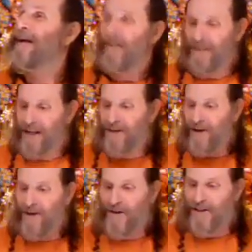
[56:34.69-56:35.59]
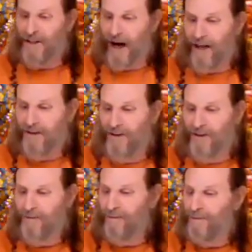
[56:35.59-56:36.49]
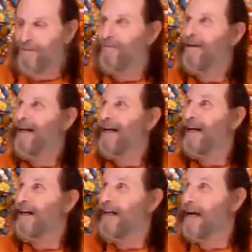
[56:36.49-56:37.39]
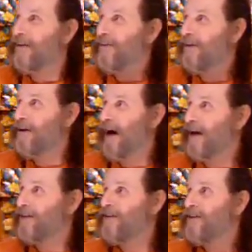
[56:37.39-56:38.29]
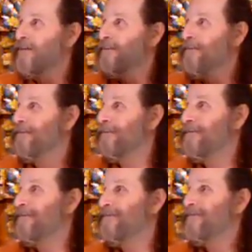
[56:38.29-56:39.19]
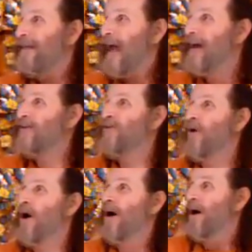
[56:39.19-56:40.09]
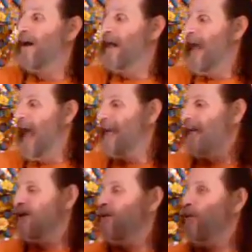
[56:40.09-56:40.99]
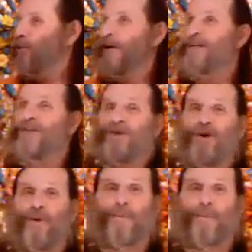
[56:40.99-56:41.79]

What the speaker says: These are the dots. Connect the dots and draw and increase your